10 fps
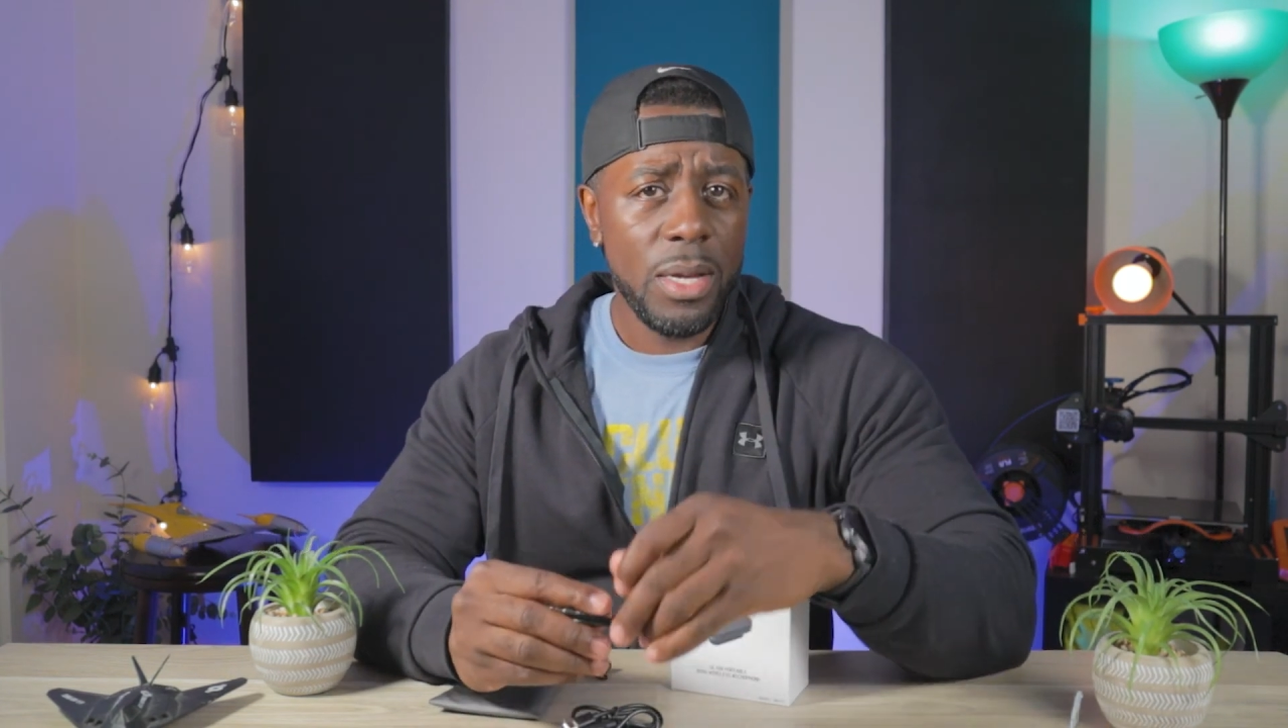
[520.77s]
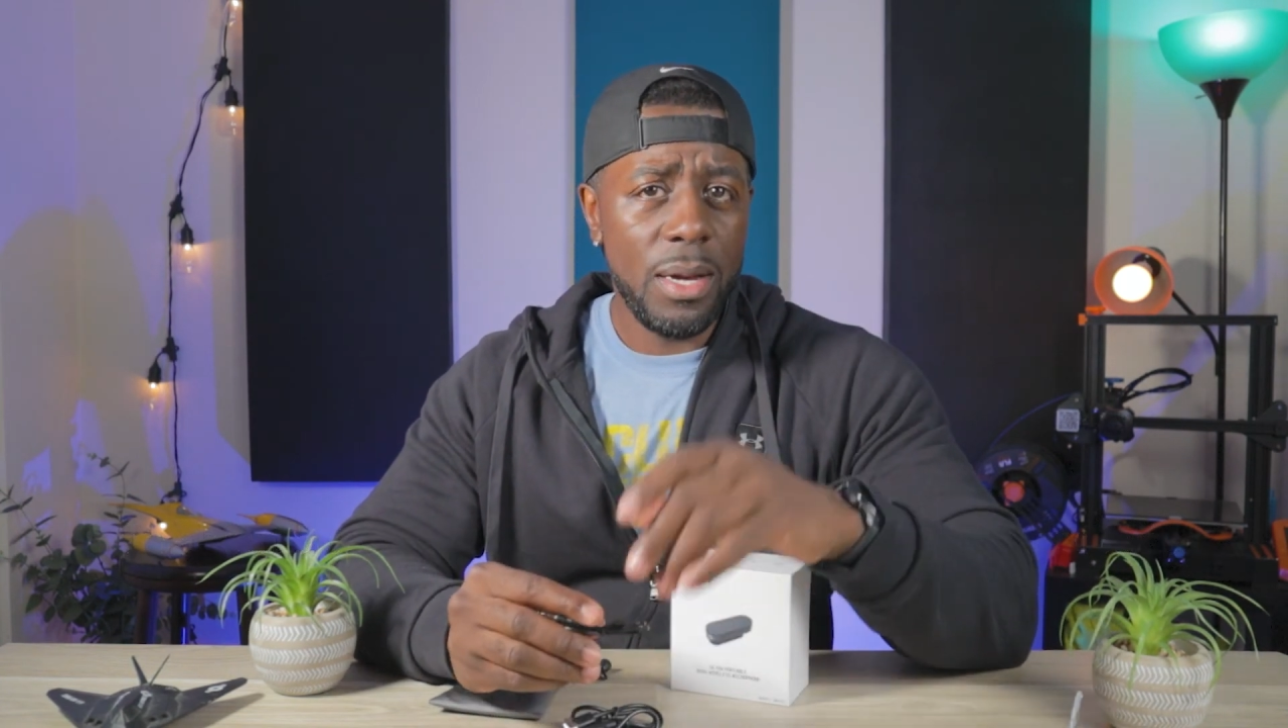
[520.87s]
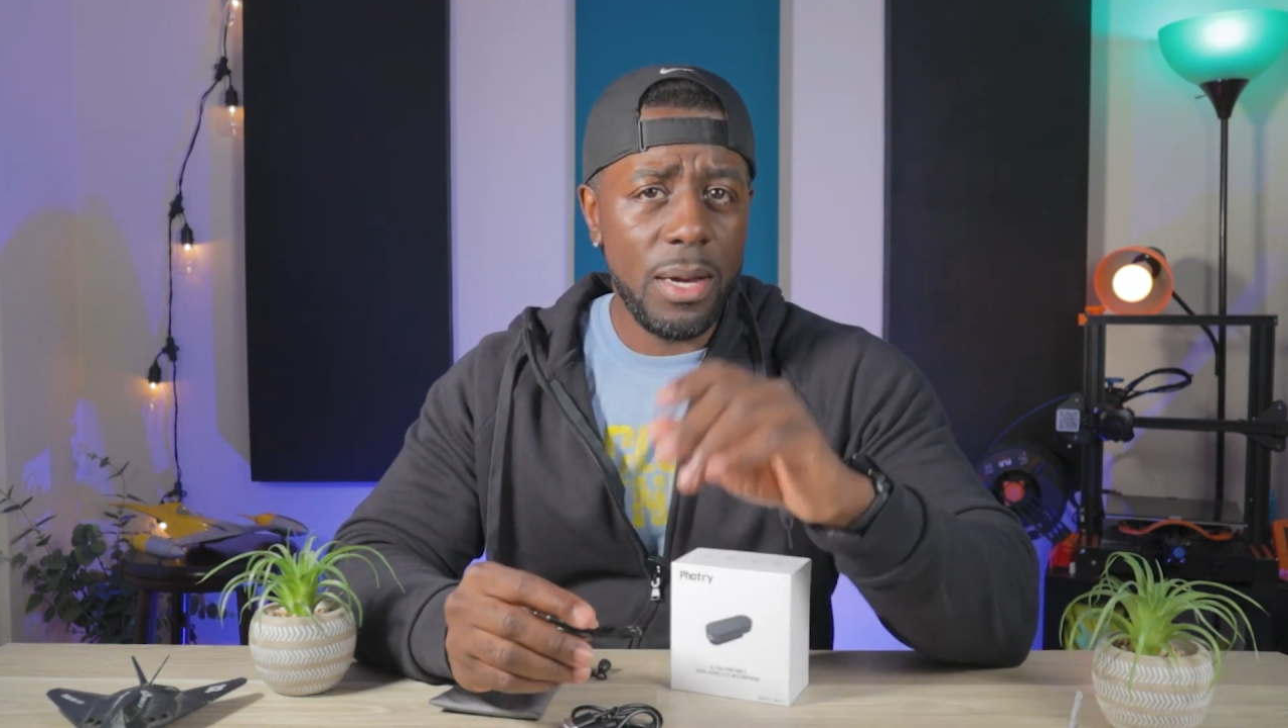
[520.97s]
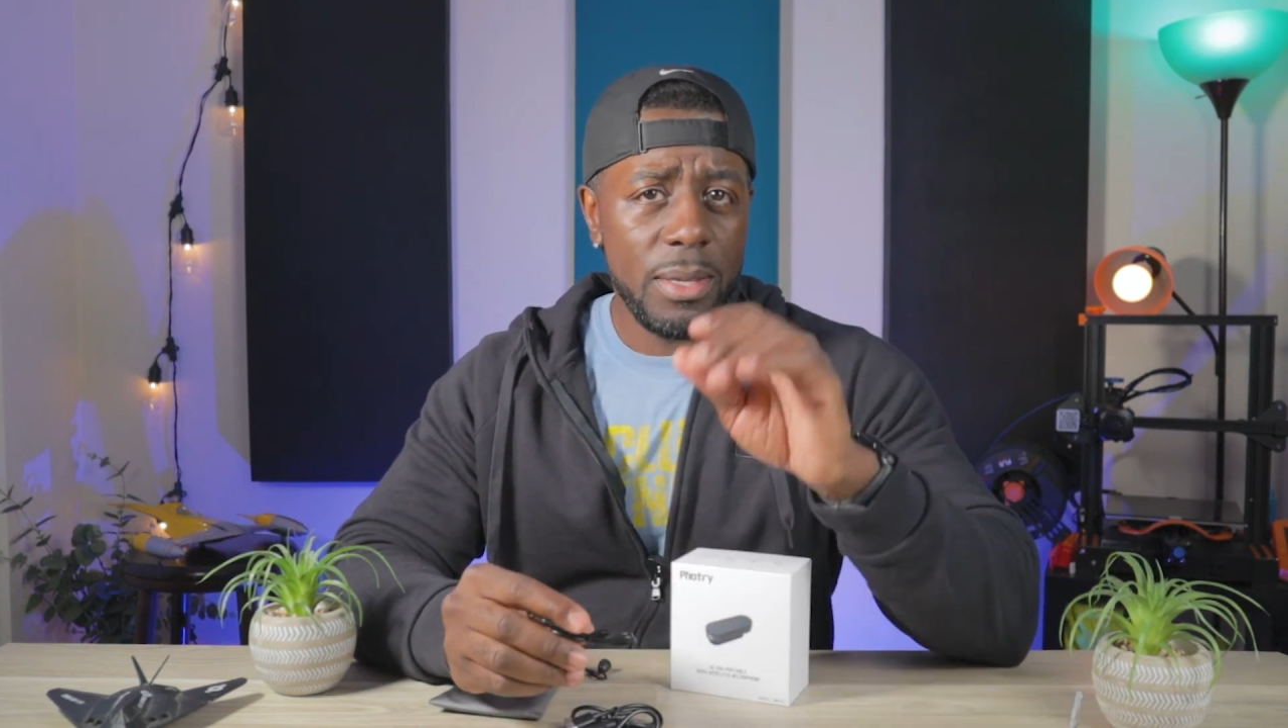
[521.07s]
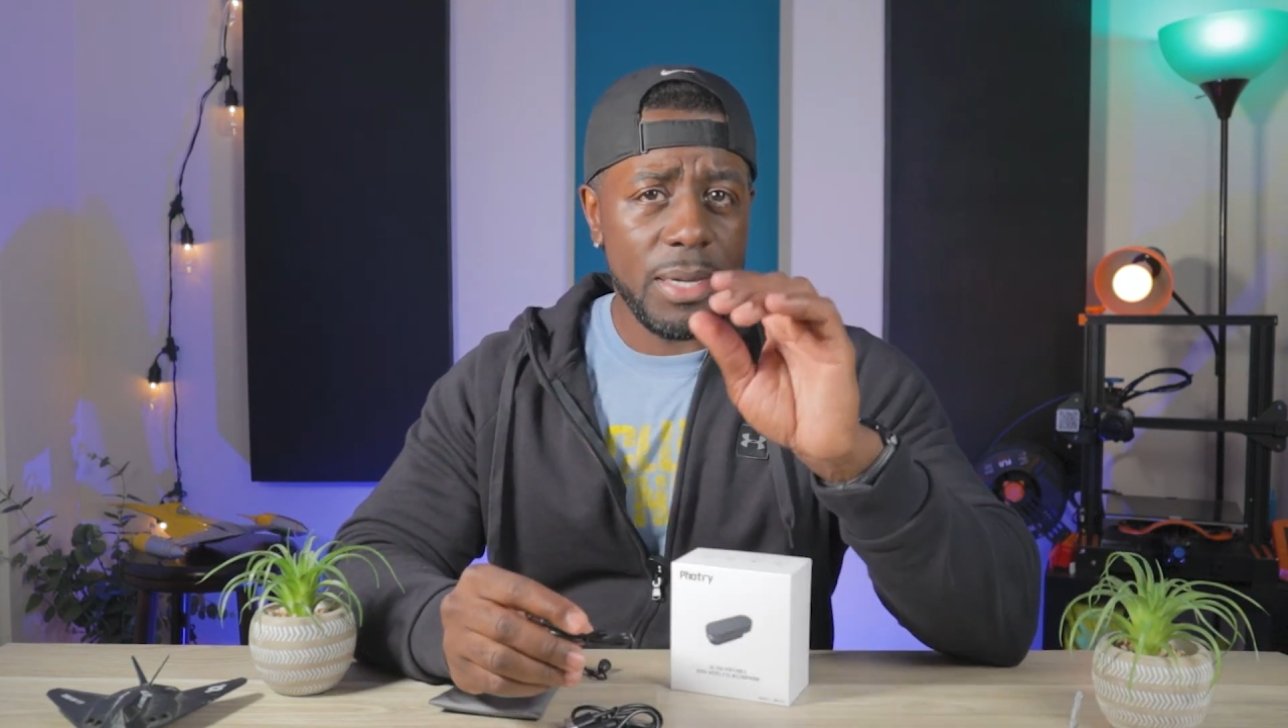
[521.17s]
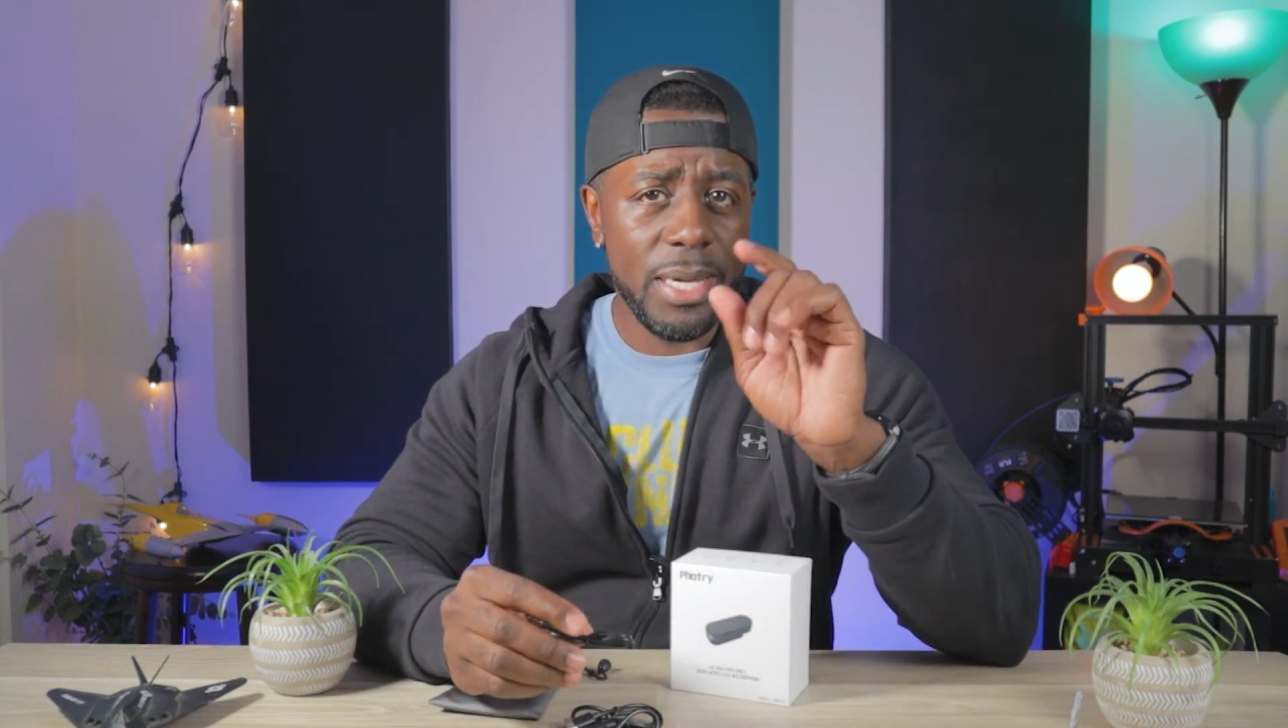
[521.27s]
The